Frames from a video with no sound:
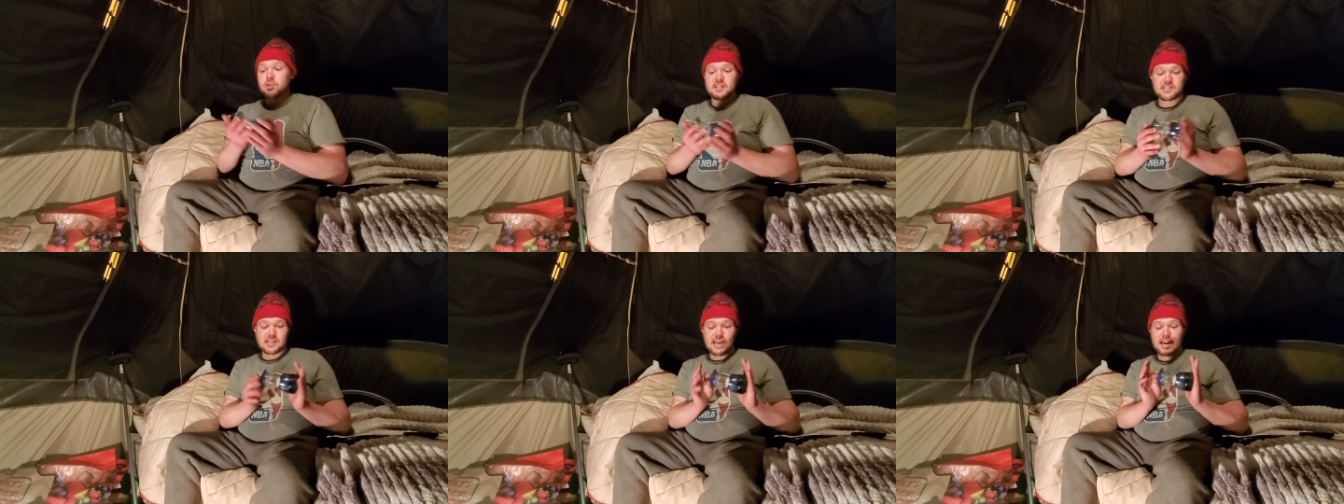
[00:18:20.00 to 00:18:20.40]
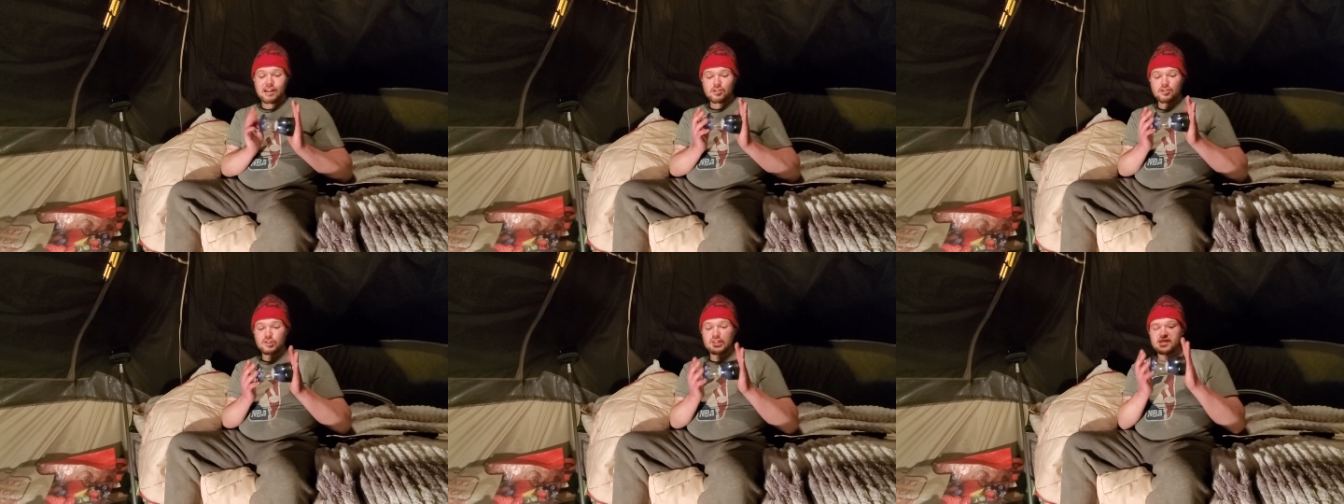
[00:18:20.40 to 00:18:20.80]
but it's
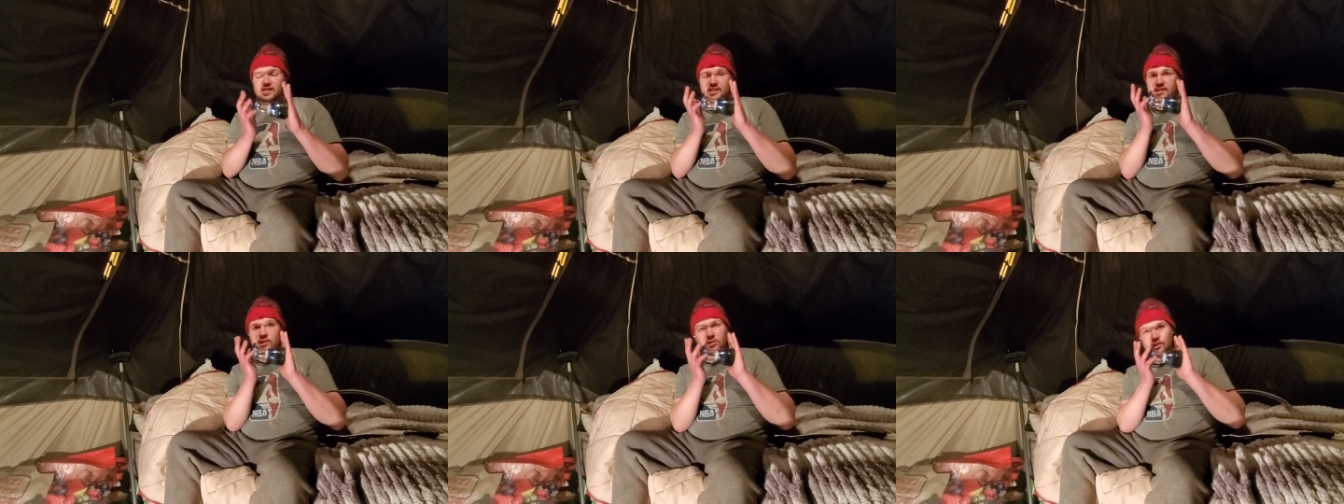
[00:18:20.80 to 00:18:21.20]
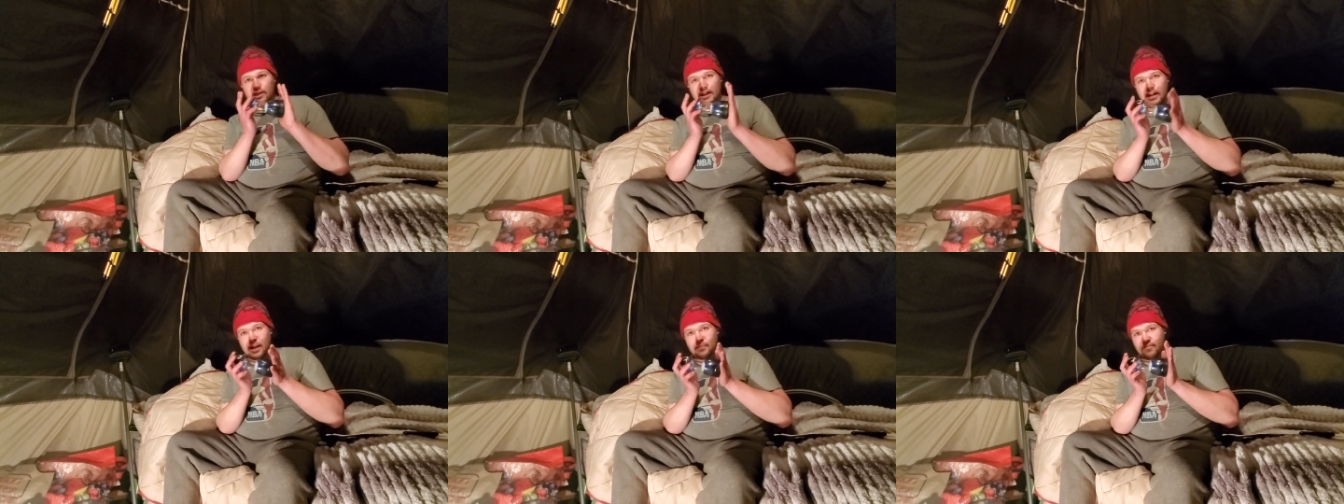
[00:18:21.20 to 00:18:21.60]
actually still
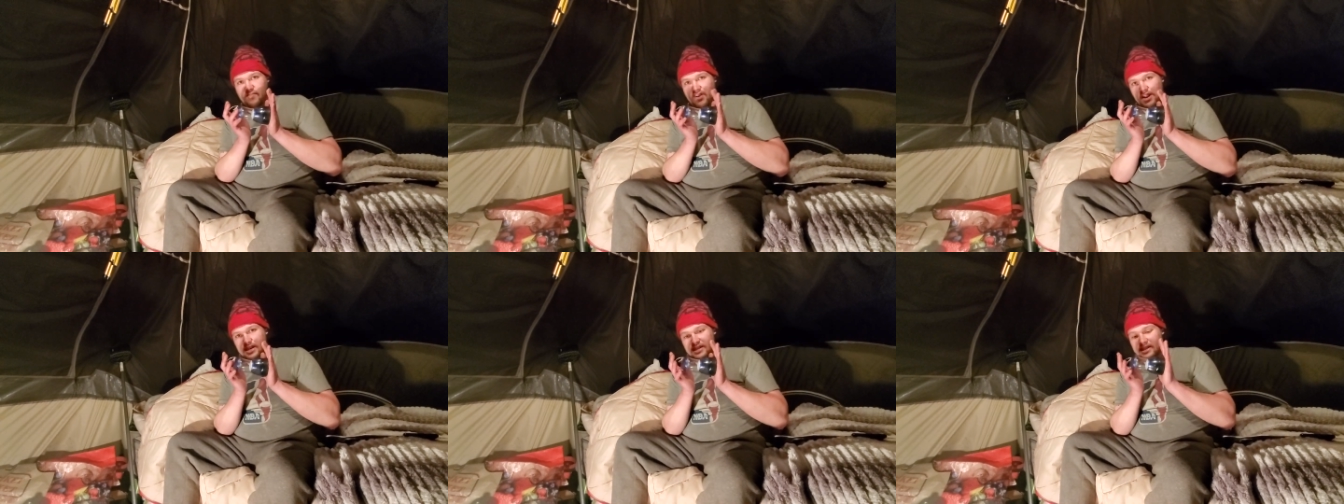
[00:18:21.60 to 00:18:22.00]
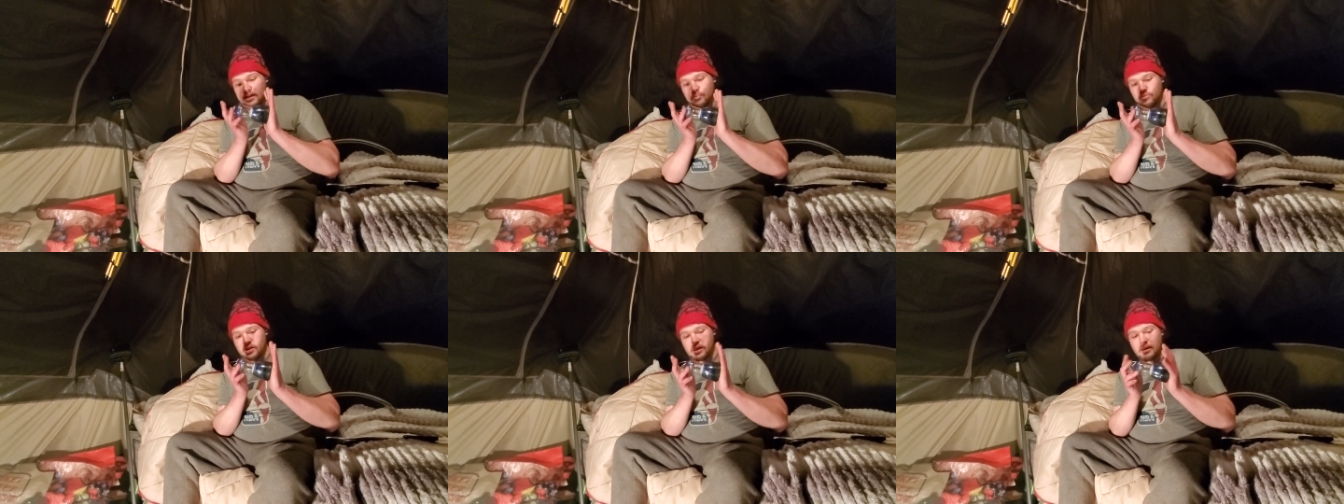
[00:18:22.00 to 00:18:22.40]
lit up very
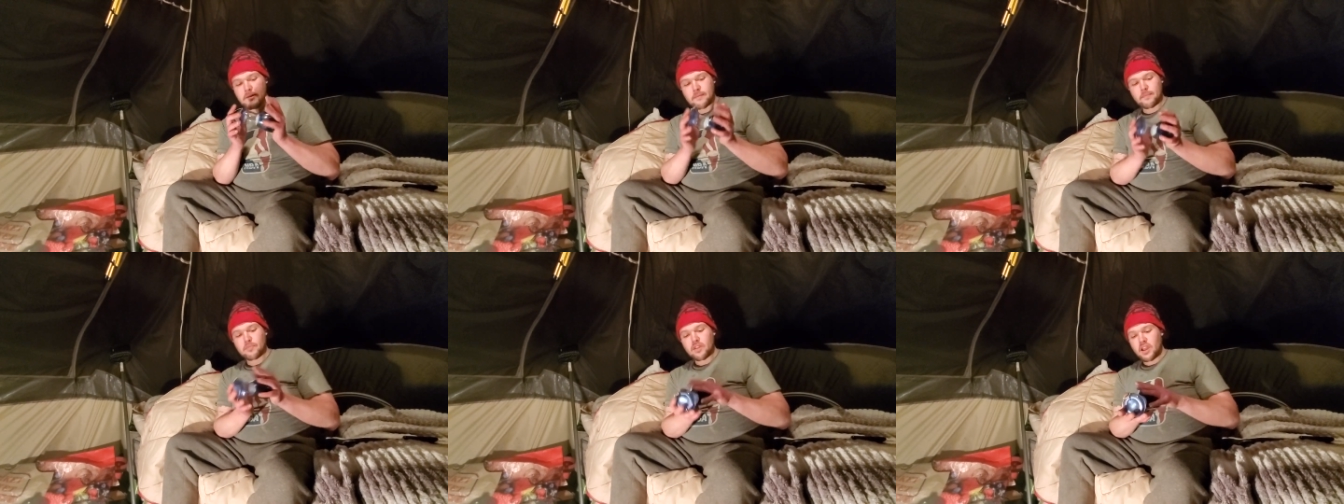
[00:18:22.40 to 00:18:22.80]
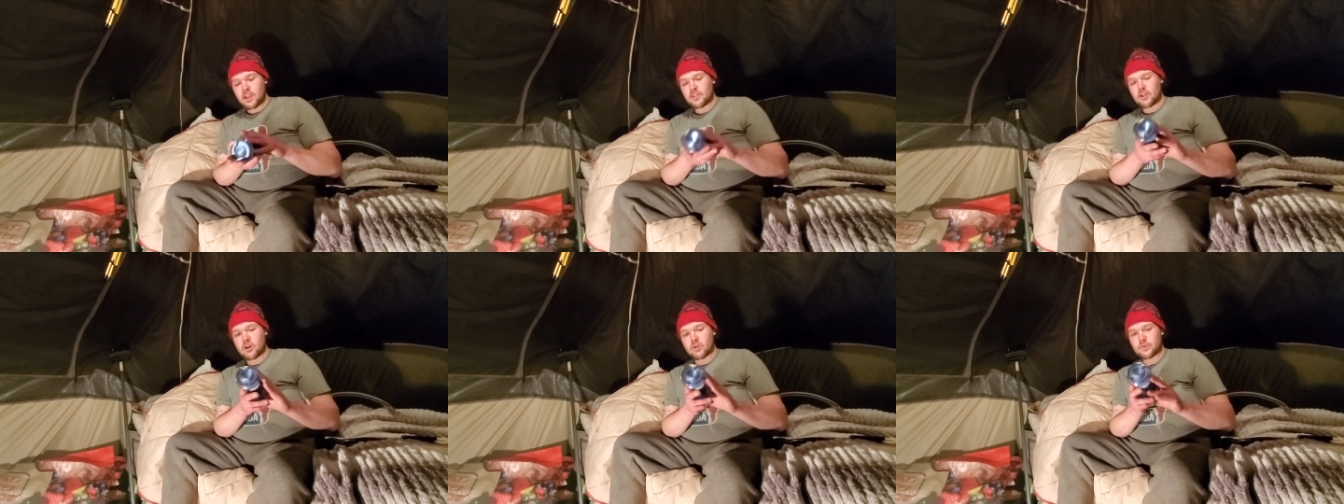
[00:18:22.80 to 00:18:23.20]
dimly.
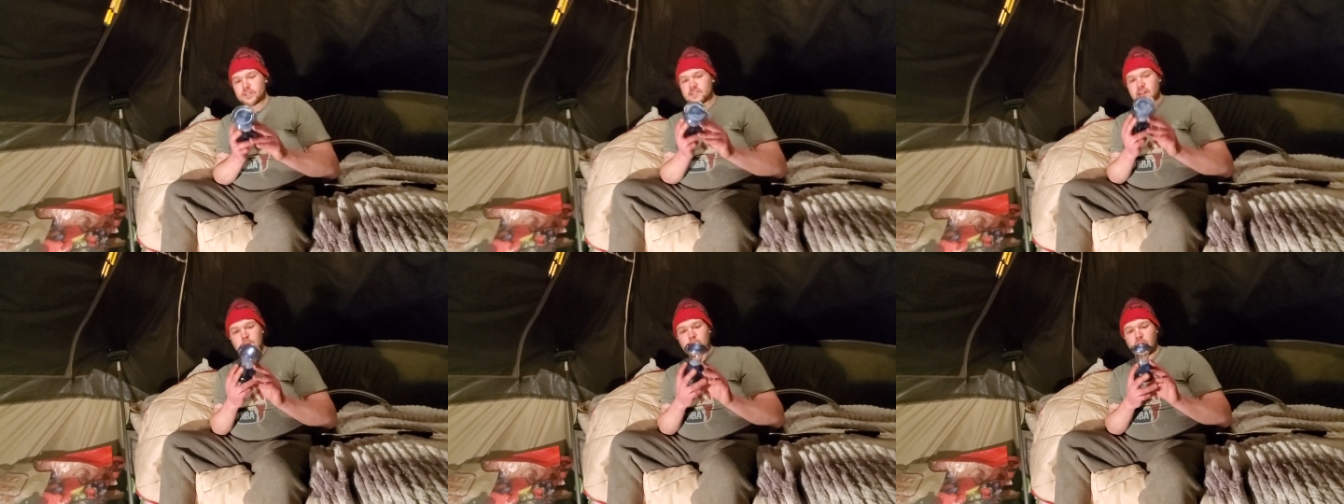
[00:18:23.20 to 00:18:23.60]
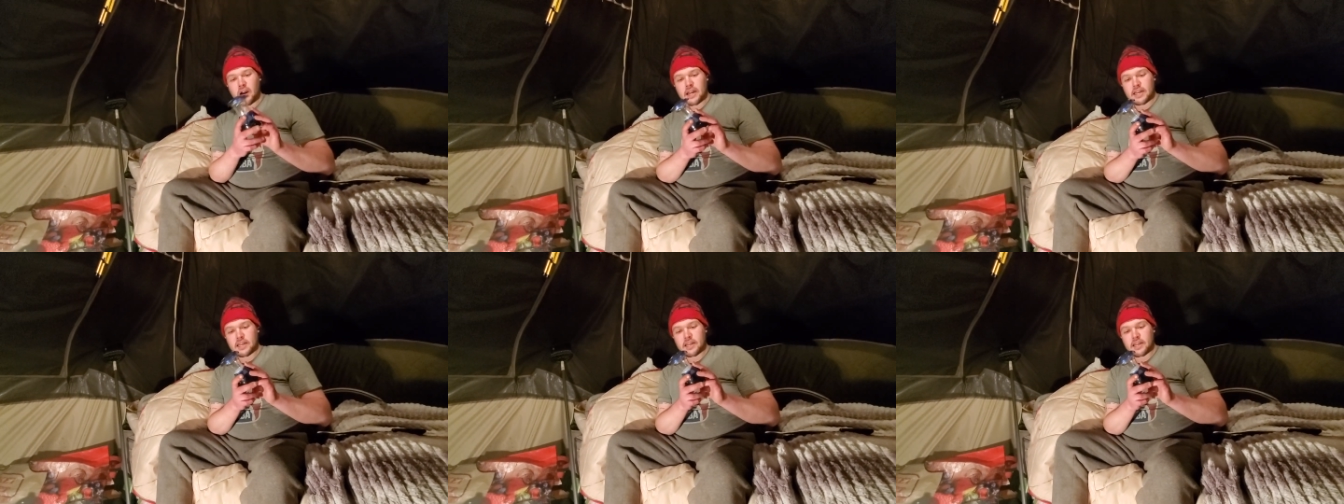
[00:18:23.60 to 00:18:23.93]
And the whole reason I bought